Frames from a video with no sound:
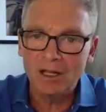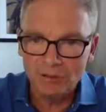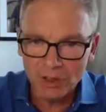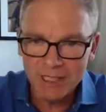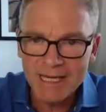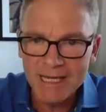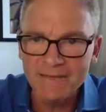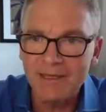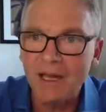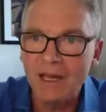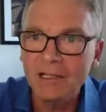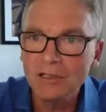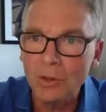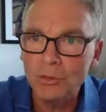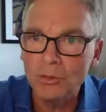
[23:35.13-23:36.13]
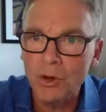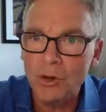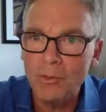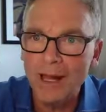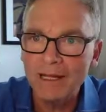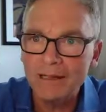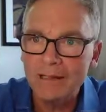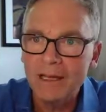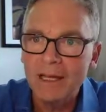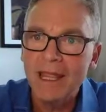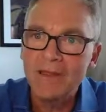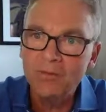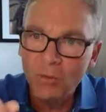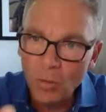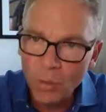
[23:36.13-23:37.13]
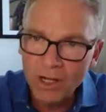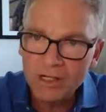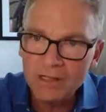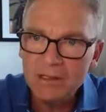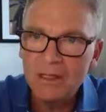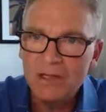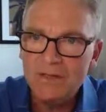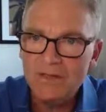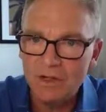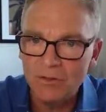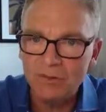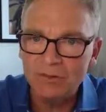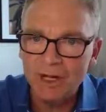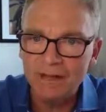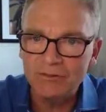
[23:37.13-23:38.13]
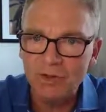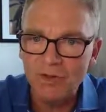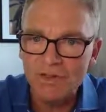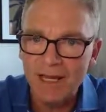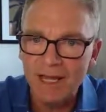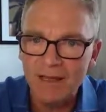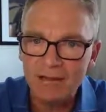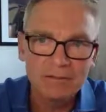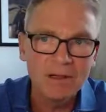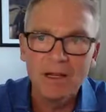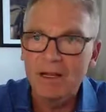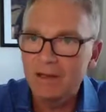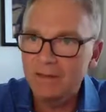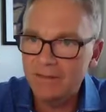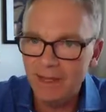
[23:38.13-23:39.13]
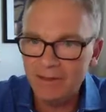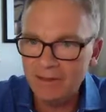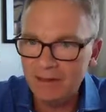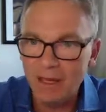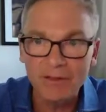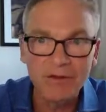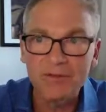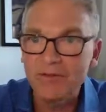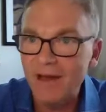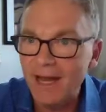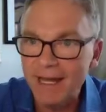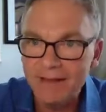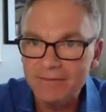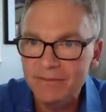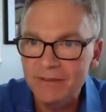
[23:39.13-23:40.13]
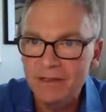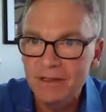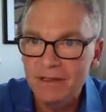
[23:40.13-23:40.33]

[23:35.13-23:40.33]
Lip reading: Looking at the unload robot, if one servo drive goes down, then the other 5